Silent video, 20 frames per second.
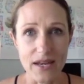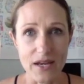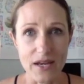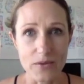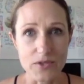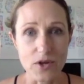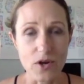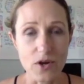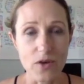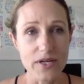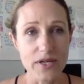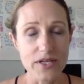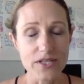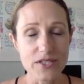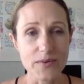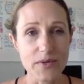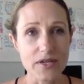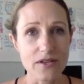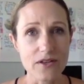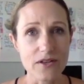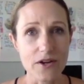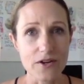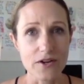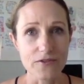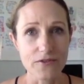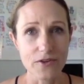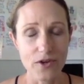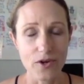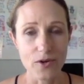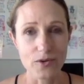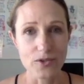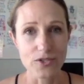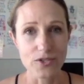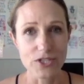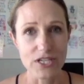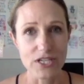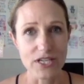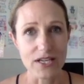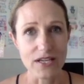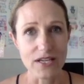I was already doing a lot of
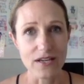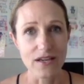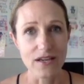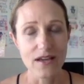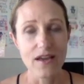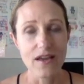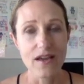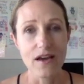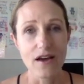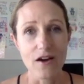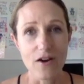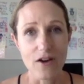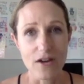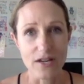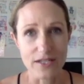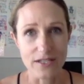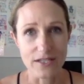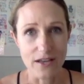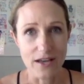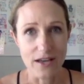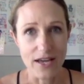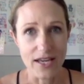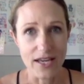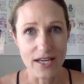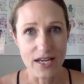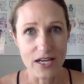coaching online.